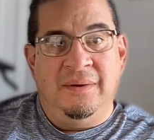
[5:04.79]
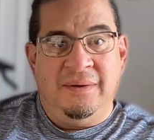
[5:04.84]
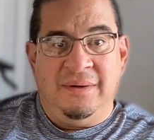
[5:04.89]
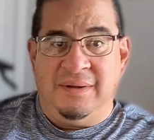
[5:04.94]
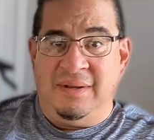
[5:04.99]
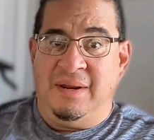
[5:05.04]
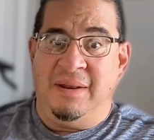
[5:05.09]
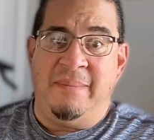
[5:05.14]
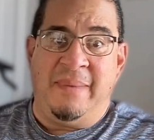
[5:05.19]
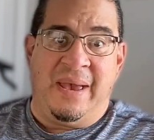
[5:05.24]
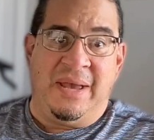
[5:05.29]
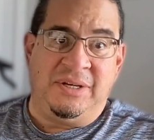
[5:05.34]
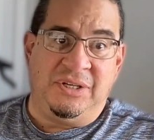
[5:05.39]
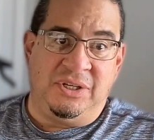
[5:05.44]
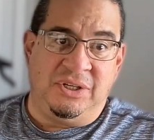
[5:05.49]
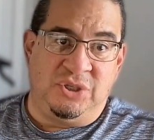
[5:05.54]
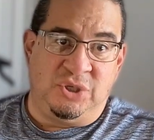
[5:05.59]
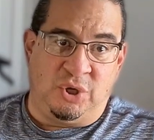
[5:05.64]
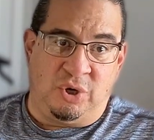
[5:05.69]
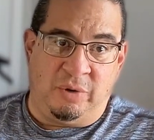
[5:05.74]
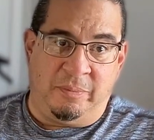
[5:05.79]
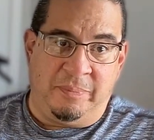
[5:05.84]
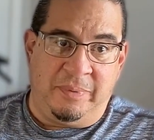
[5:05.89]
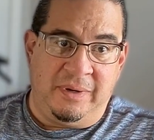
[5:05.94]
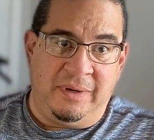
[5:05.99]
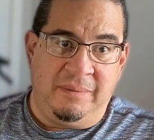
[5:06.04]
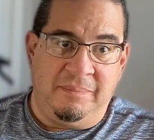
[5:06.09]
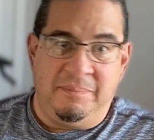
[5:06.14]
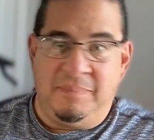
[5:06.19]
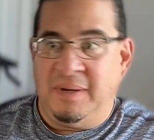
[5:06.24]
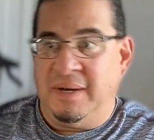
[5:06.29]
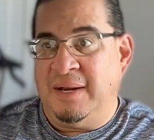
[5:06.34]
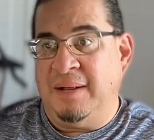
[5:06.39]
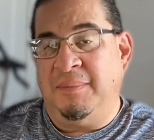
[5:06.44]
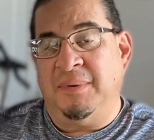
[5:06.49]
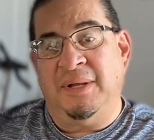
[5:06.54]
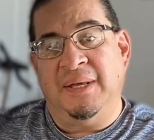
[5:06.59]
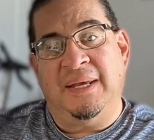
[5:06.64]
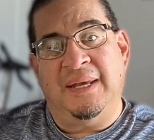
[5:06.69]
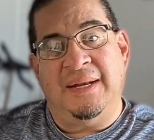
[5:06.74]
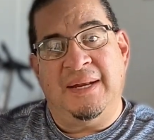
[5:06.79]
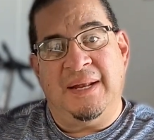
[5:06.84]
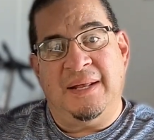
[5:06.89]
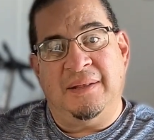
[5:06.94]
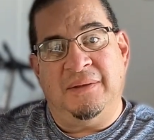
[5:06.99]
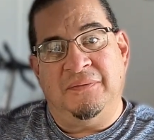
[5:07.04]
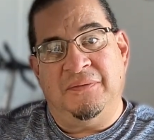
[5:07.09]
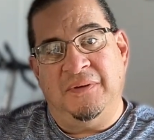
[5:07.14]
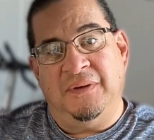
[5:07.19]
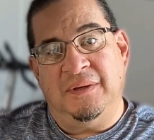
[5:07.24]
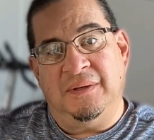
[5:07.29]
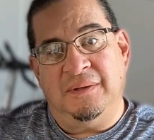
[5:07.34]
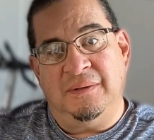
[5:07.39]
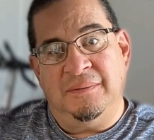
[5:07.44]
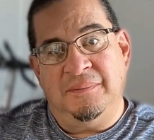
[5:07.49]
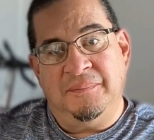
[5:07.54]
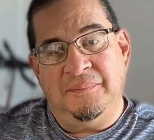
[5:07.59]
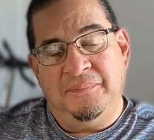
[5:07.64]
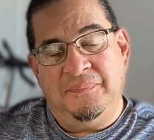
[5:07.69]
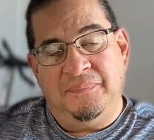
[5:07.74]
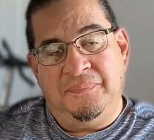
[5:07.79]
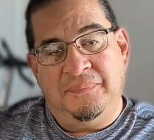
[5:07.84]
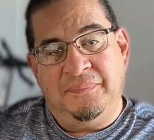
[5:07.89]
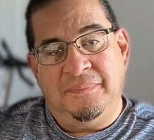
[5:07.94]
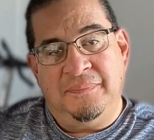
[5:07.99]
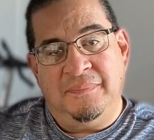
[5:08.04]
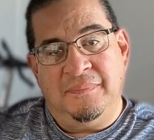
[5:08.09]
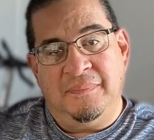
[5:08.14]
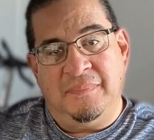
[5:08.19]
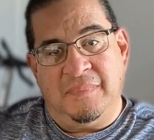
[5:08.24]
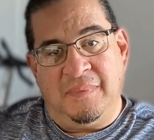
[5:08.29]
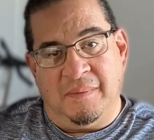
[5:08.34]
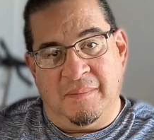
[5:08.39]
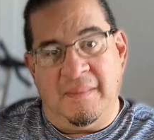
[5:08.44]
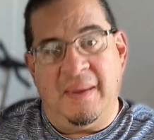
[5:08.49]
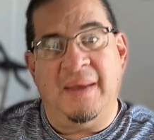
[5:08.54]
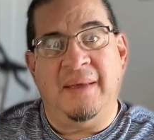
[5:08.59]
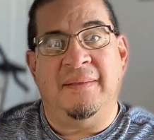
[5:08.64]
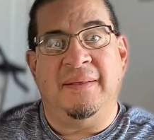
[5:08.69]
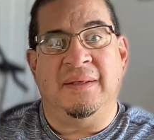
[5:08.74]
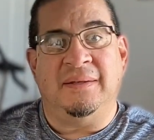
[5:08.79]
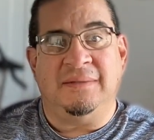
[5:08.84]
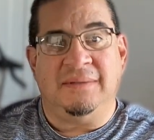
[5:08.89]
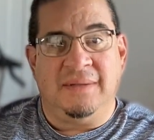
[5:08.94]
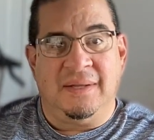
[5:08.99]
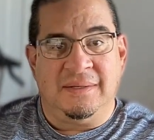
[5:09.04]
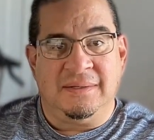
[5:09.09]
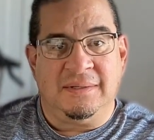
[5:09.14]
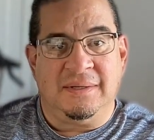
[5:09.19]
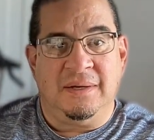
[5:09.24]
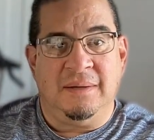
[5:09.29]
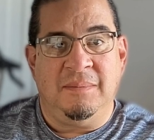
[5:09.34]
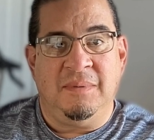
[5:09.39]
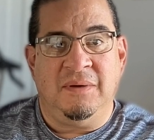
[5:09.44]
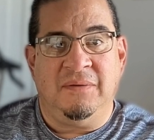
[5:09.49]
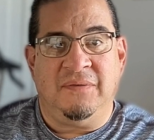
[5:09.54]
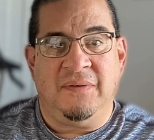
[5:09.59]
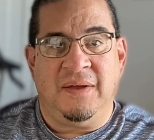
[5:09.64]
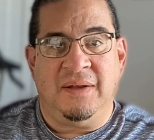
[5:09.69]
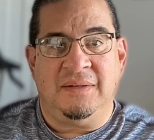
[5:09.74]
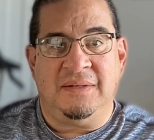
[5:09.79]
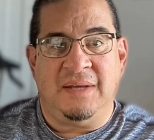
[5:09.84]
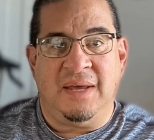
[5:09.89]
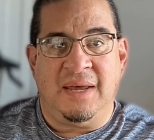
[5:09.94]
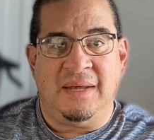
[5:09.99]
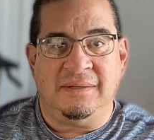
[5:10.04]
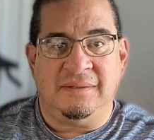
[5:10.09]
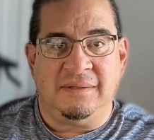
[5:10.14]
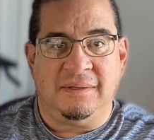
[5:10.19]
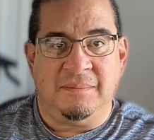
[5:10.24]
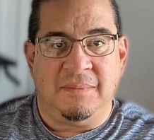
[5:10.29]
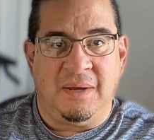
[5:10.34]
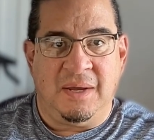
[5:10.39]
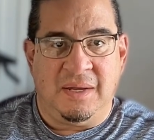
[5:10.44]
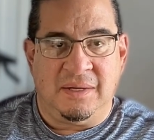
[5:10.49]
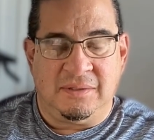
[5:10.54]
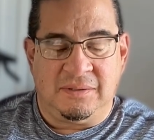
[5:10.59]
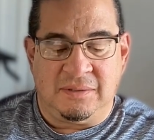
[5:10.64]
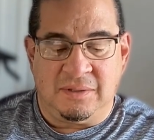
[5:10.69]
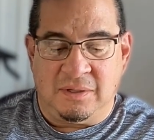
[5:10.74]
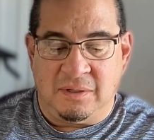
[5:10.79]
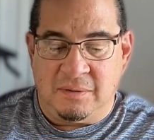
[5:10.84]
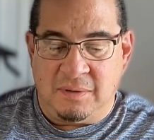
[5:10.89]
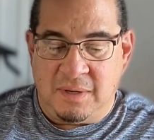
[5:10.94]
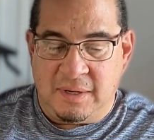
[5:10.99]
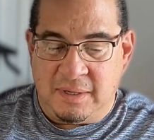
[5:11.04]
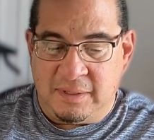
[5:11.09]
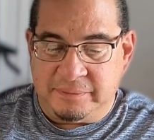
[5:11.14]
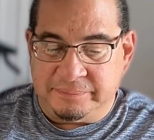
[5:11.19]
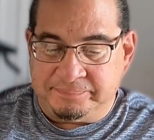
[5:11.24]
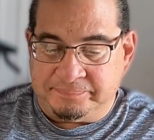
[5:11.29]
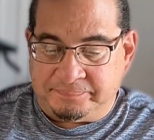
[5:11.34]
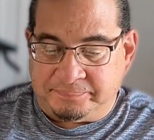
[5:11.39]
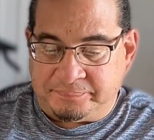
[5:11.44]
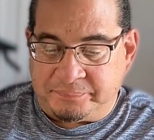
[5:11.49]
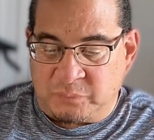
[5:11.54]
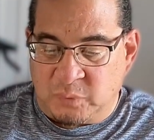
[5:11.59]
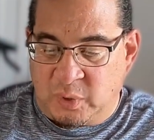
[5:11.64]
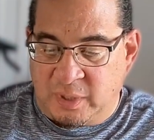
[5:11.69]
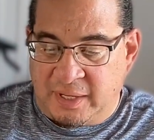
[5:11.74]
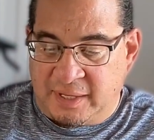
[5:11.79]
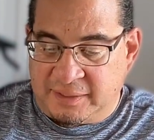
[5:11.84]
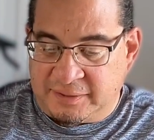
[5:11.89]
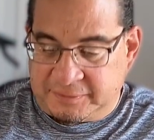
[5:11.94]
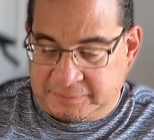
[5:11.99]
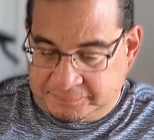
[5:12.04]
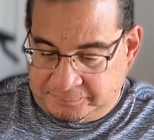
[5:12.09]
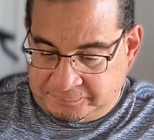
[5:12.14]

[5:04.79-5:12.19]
And then imagine Turpin being able to get down the field. Man, that's going to be fantastic, man. So what else?